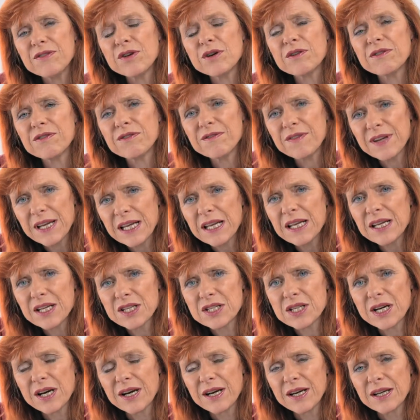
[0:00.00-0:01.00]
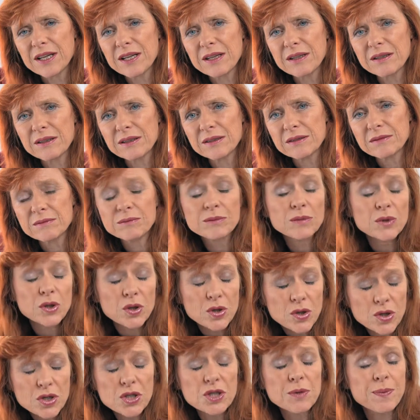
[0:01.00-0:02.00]
if you're feeling tired,
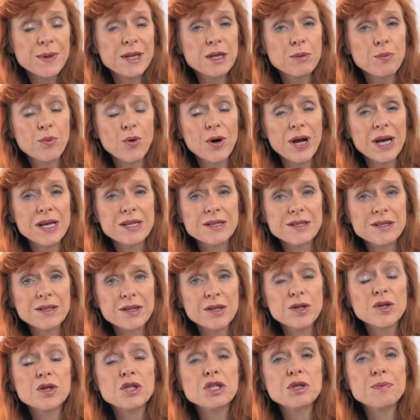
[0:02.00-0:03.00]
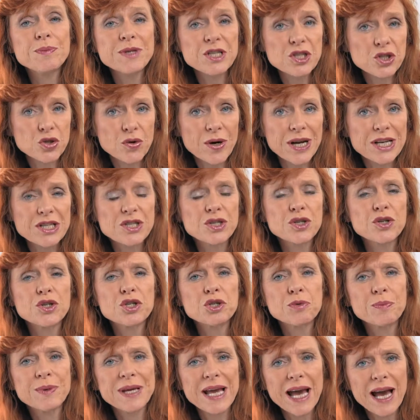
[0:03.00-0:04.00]
could you be depressed? Could you be stressed?
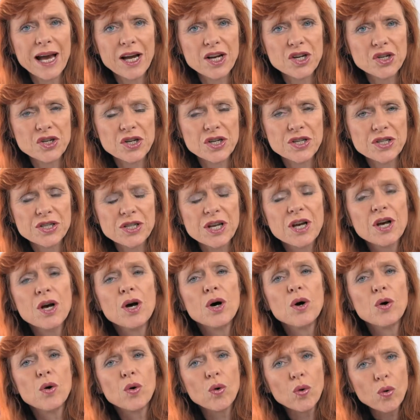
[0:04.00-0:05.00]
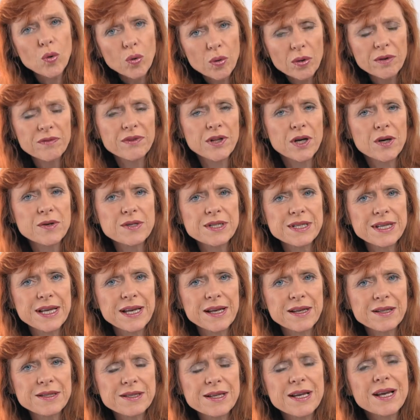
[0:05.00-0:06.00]
Could you be anxious? All of those
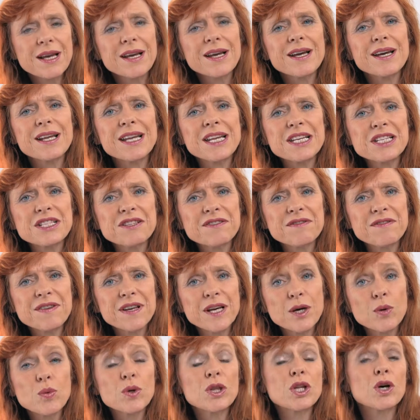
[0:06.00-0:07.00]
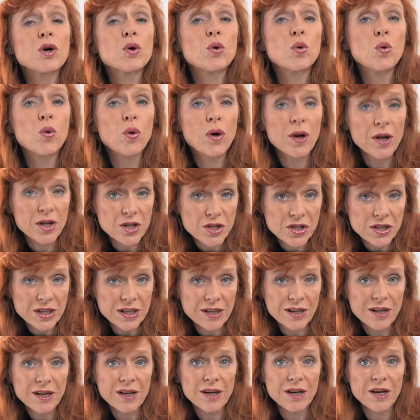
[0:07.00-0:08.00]
things can interfere with the
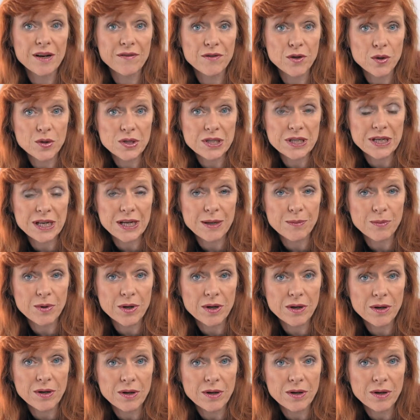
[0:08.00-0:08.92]
quality of your sleep.